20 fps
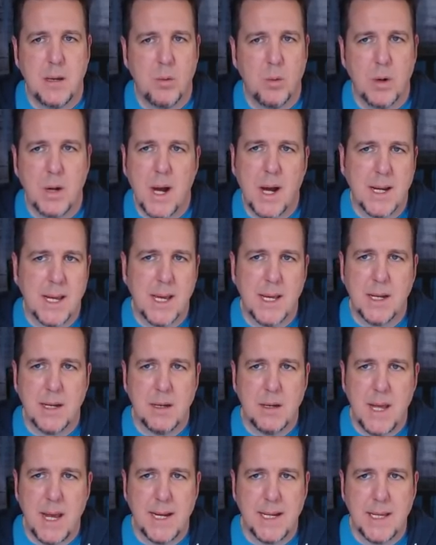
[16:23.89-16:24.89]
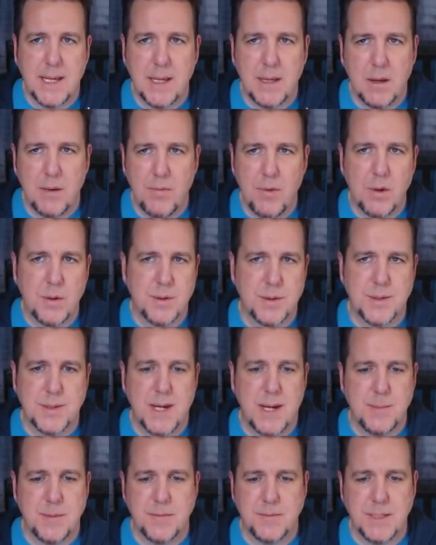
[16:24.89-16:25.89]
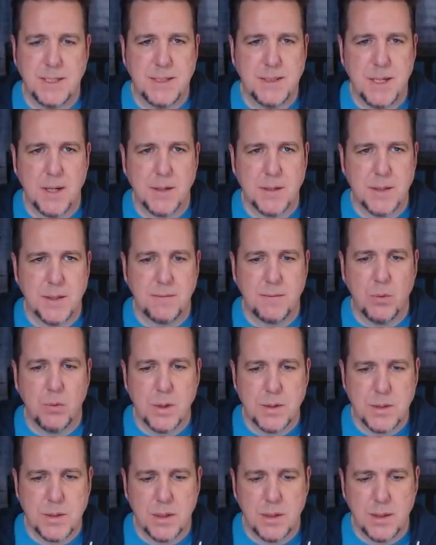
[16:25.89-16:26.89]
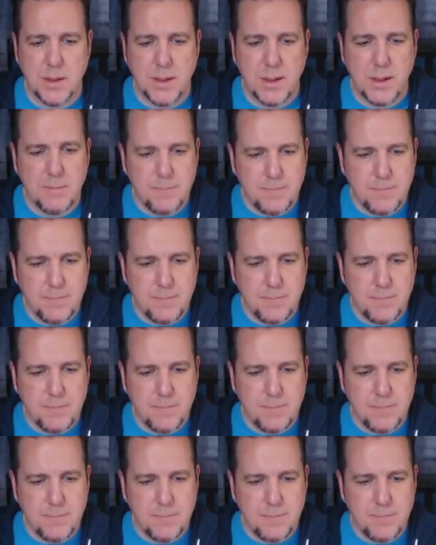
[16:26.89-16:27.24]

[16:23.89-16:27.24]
We're not getting any of those types of details, unfortunately.